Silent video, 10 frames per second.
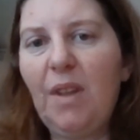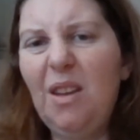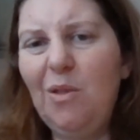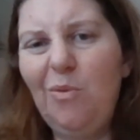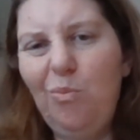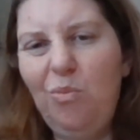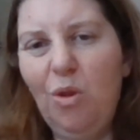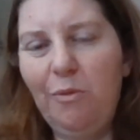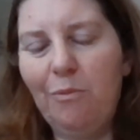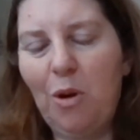You
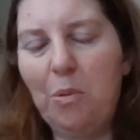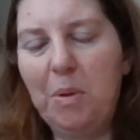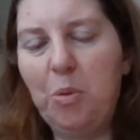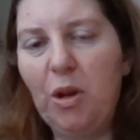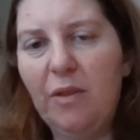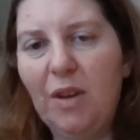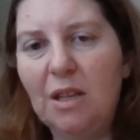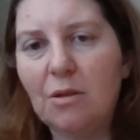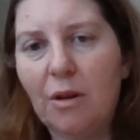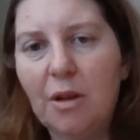wouldn't probably put your
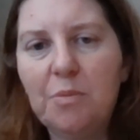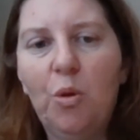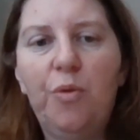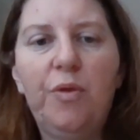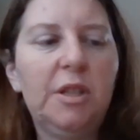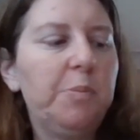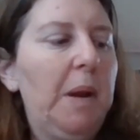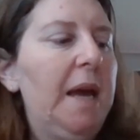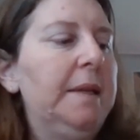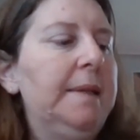feet on it, it's more for
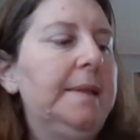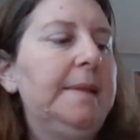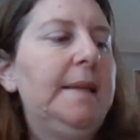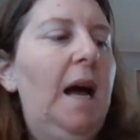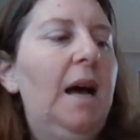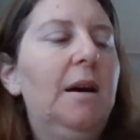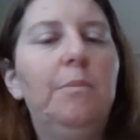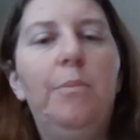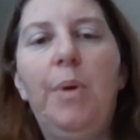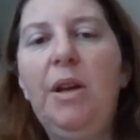display.
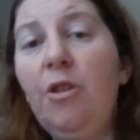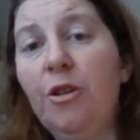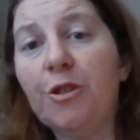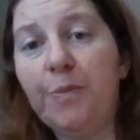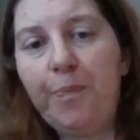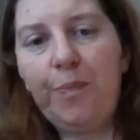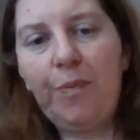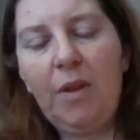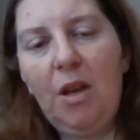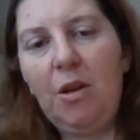But you could
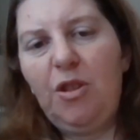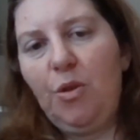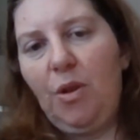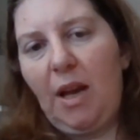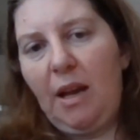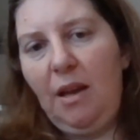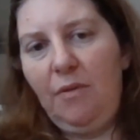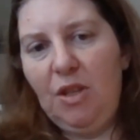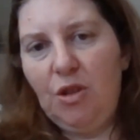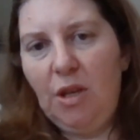do it like a
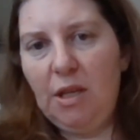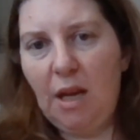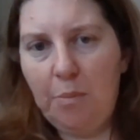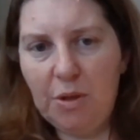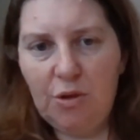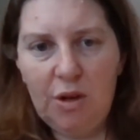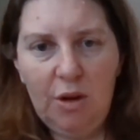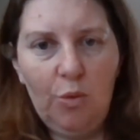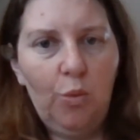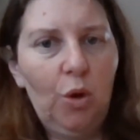heavy duty tapestry
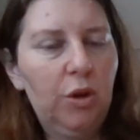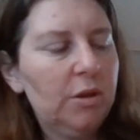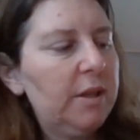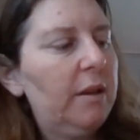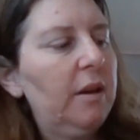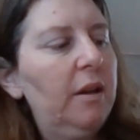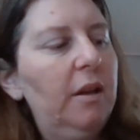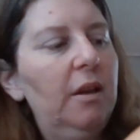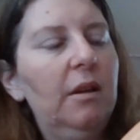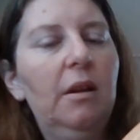or wool or something in
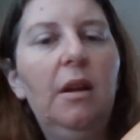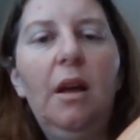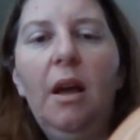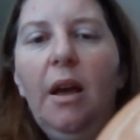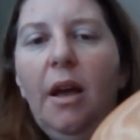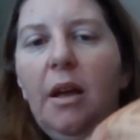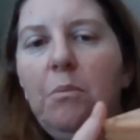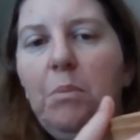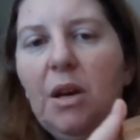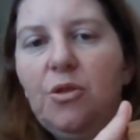there
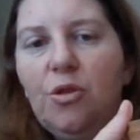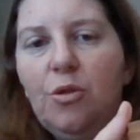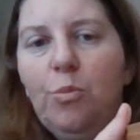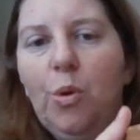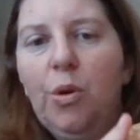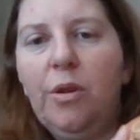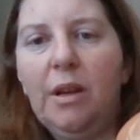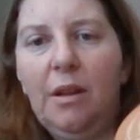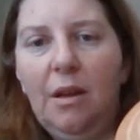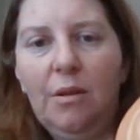and mount your embroidery
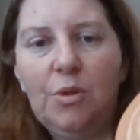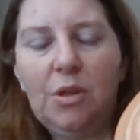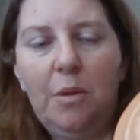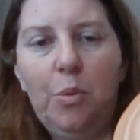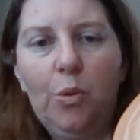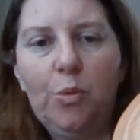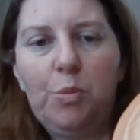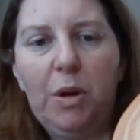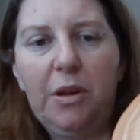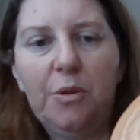in there, which I thought was
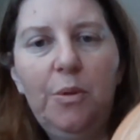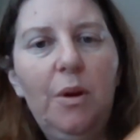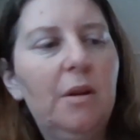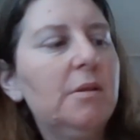pretty cool.